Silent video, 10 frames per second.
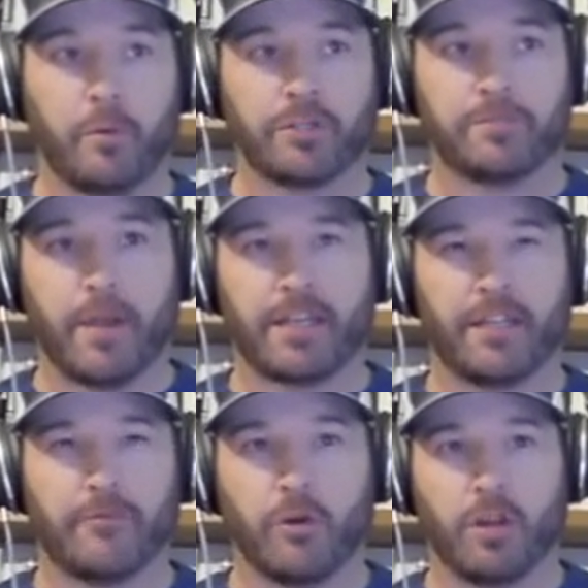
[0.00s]

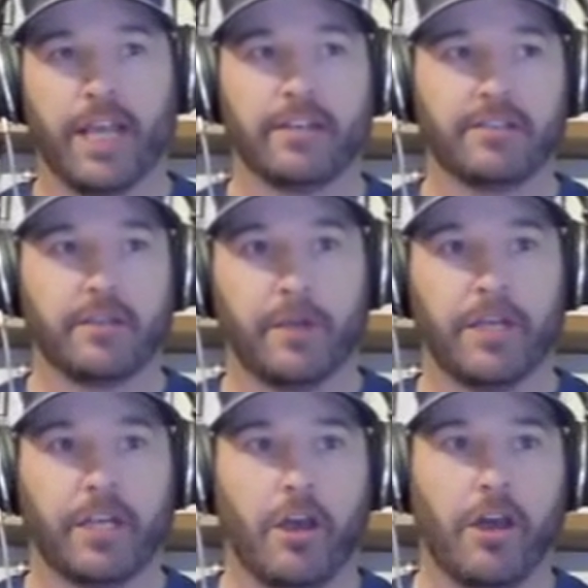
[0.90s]
perspective or lens
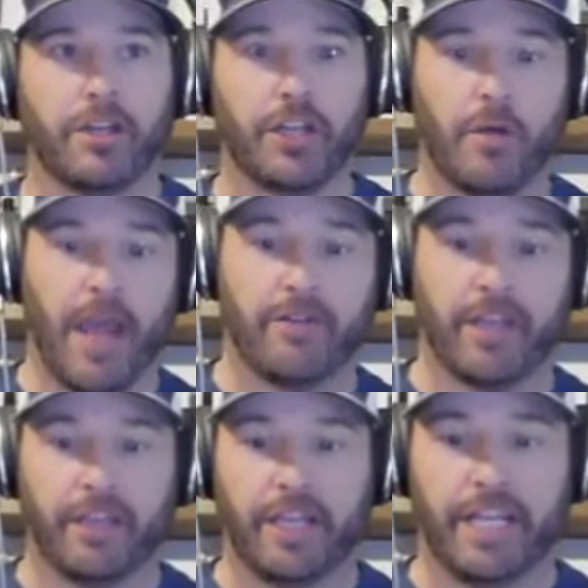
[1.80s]
depending on, you know, how
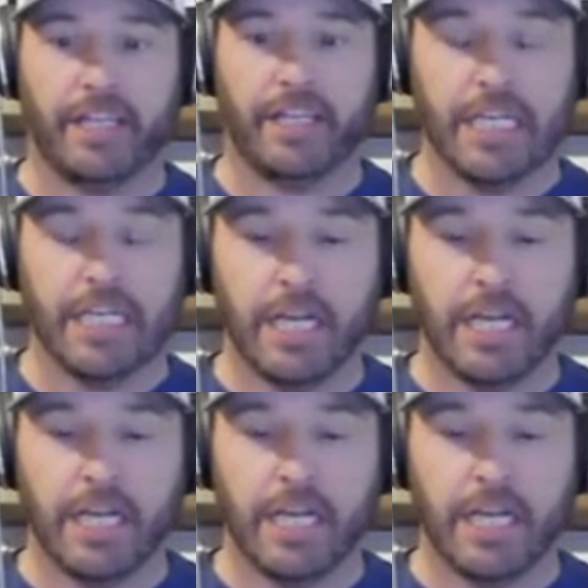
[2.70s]
they lean.